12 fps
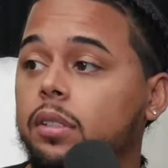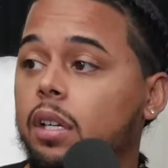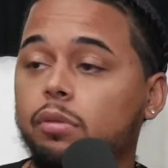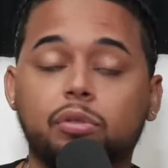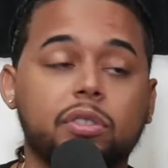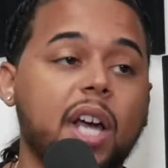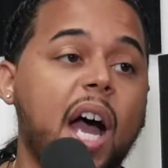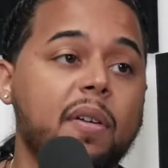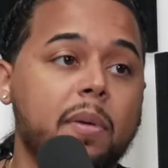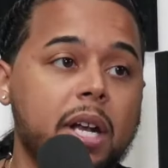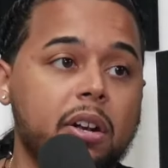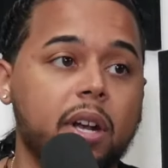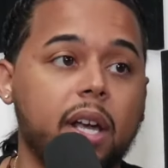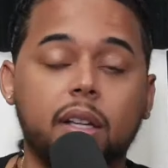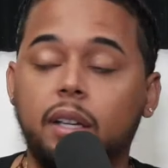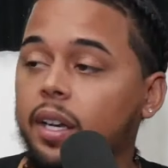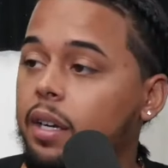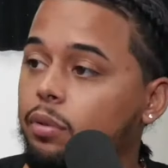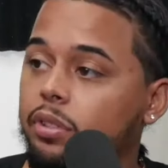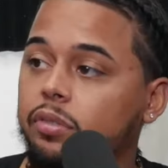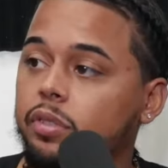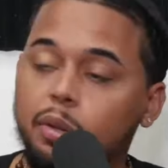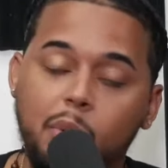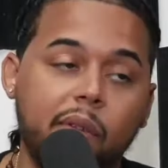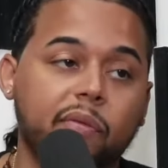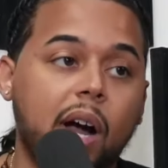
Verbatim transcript: He was retired from the internet and he was he went